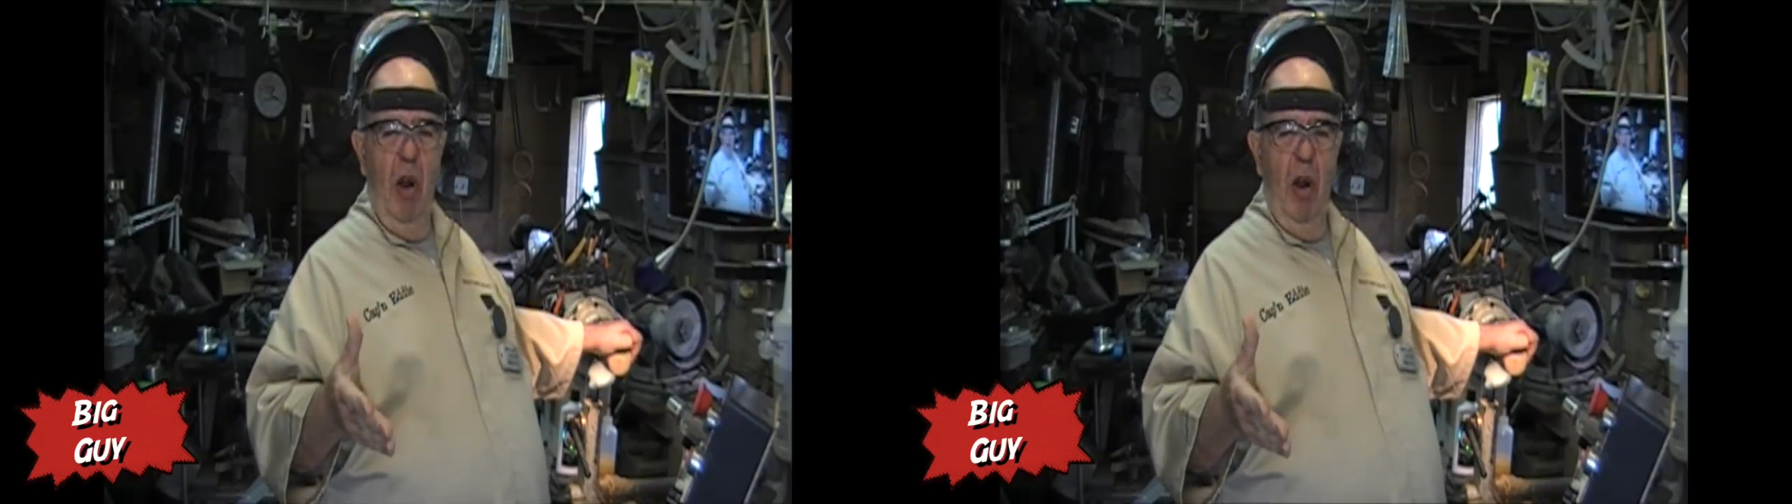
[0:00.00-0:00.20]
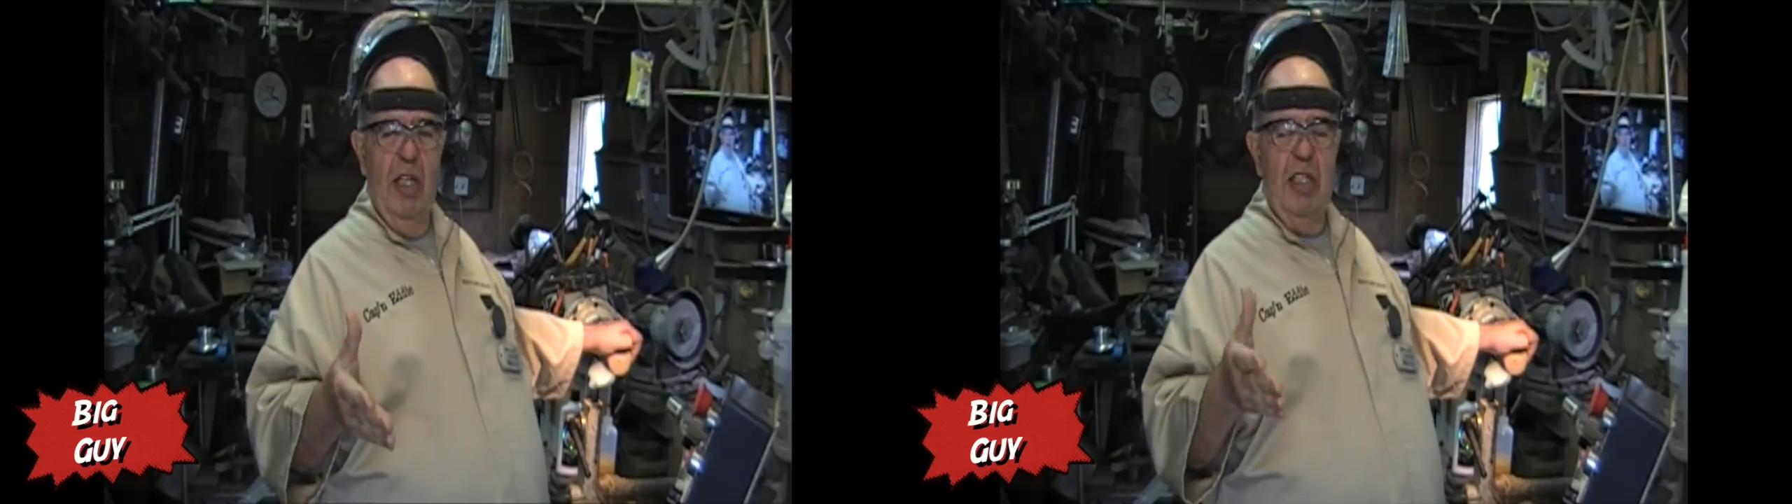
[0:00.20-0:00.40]

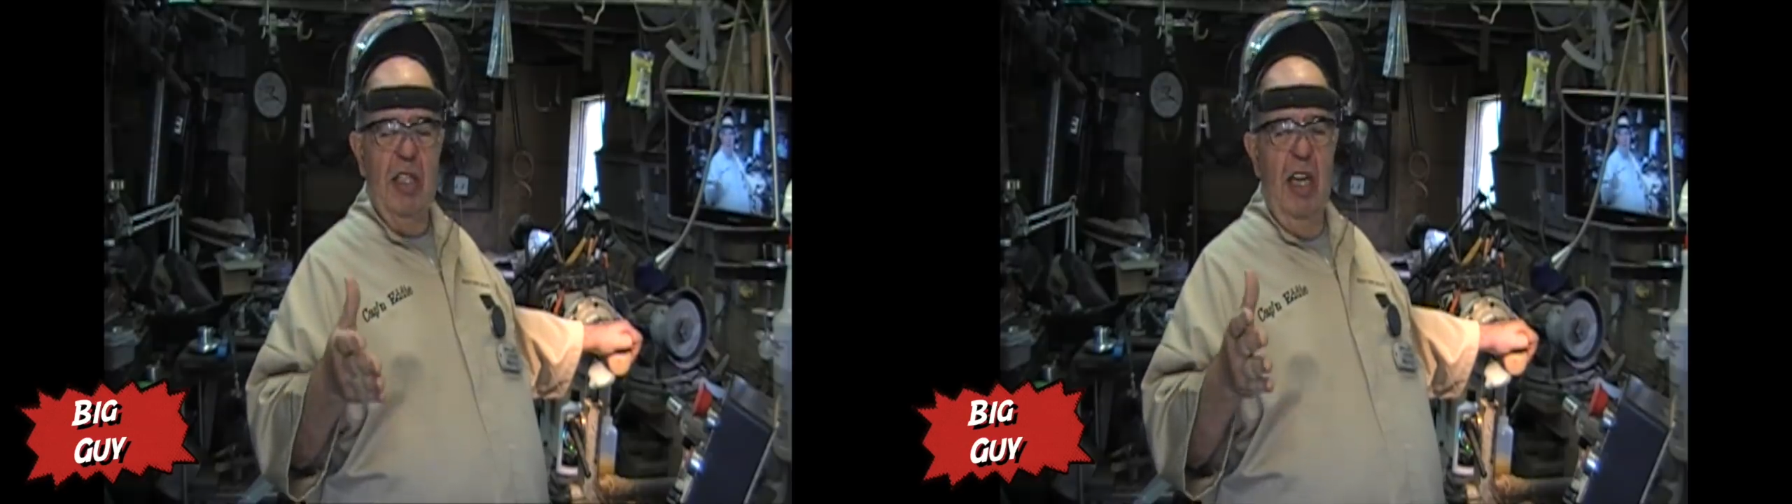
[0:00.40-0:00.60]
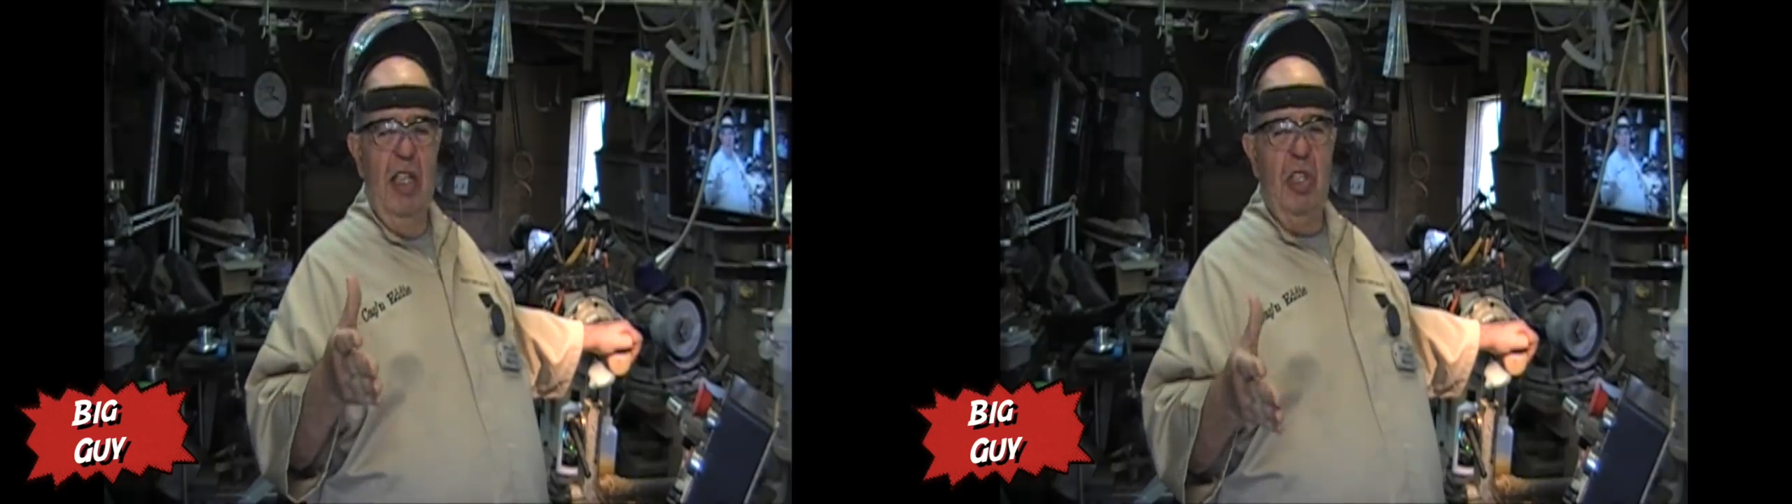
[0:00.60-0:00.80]
August
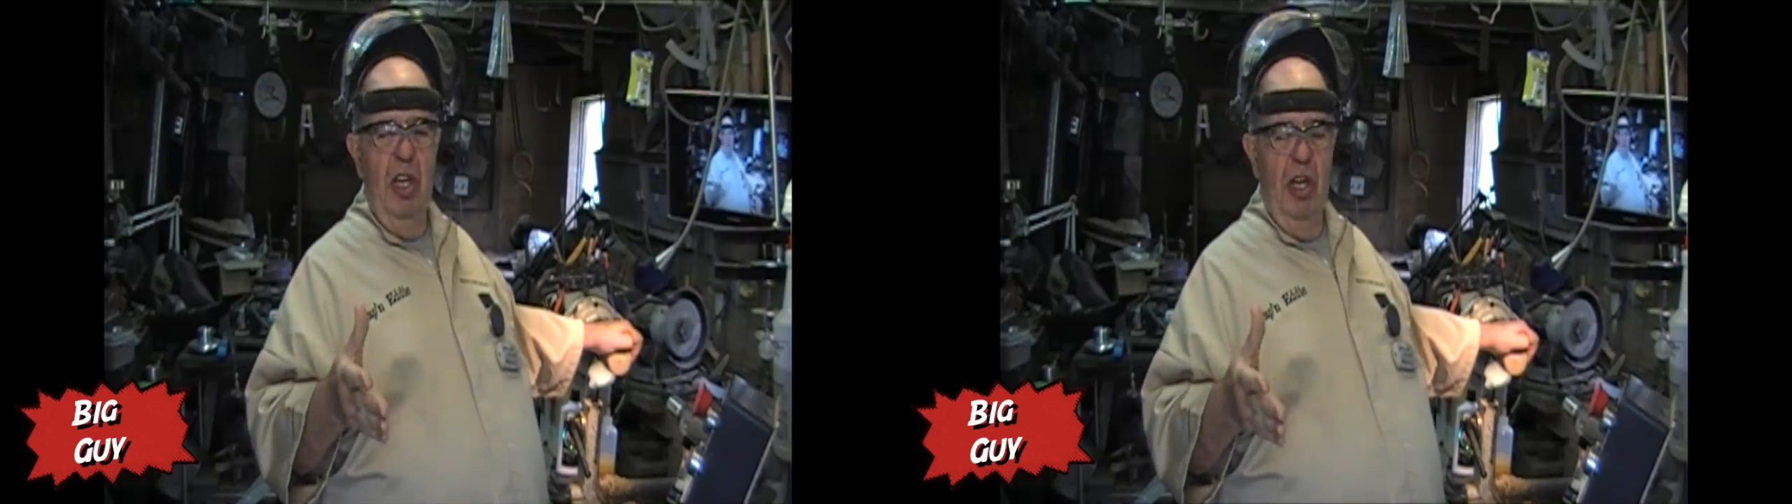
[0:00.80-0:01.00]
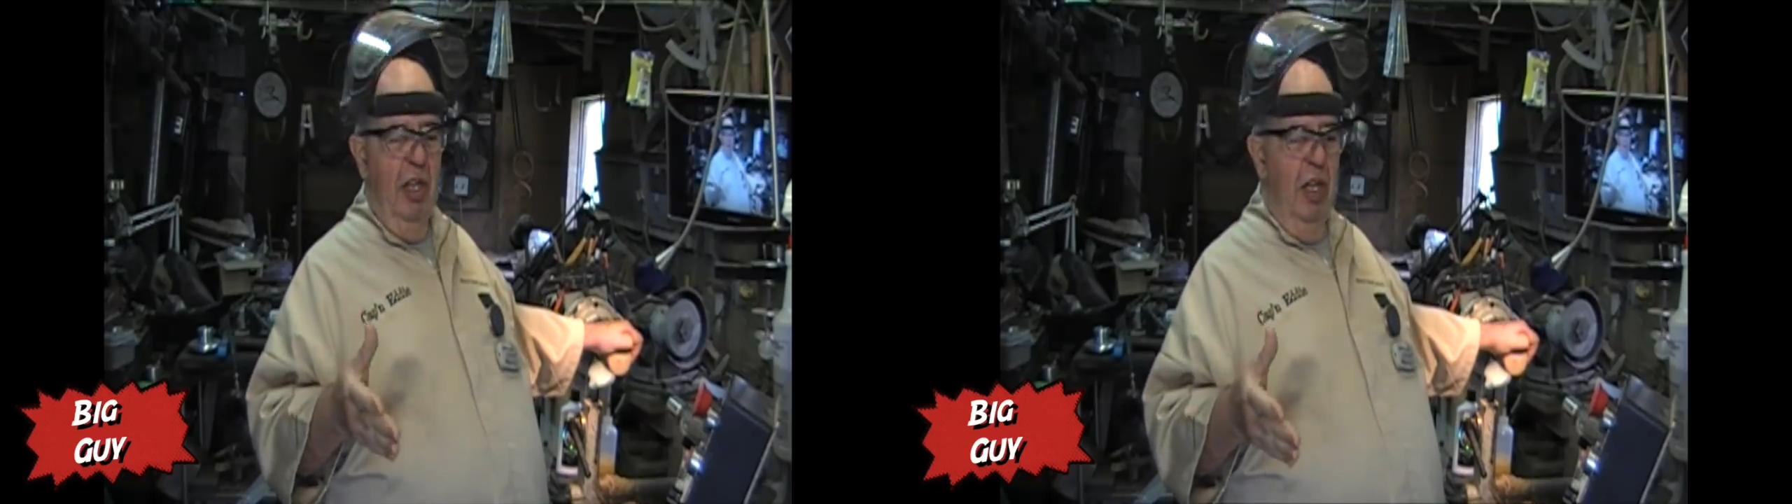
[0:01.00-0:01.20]
each
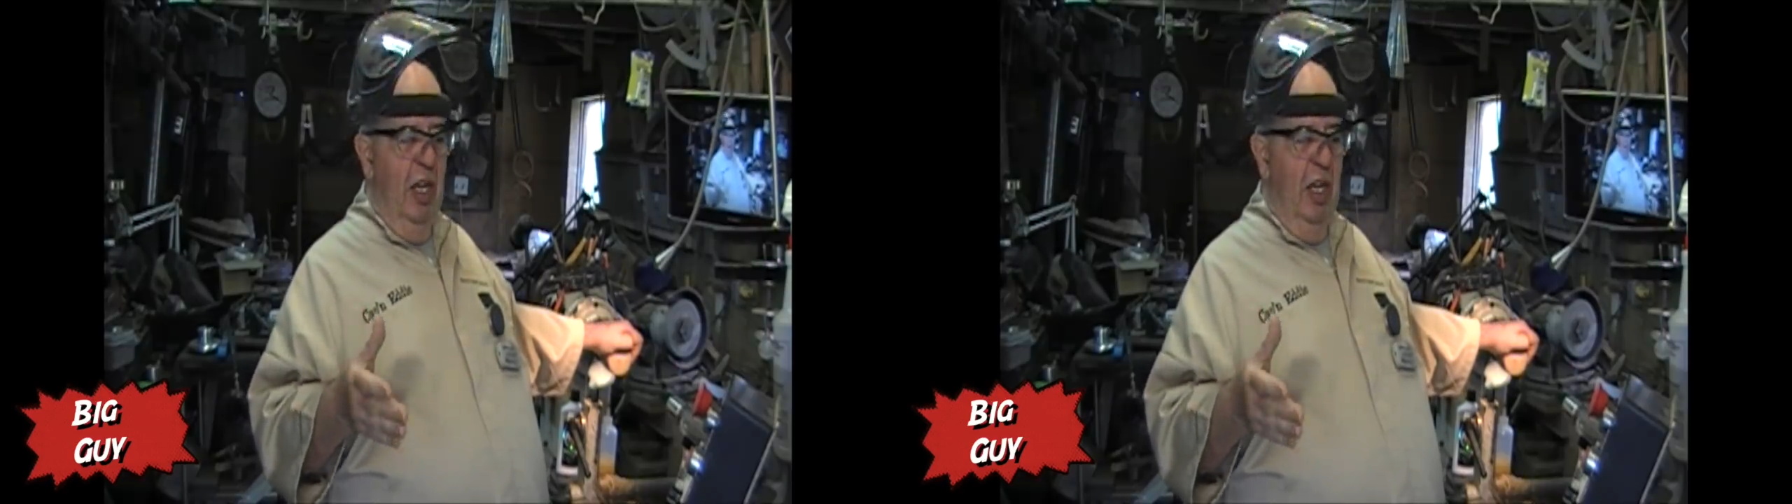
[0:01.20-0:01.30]
year.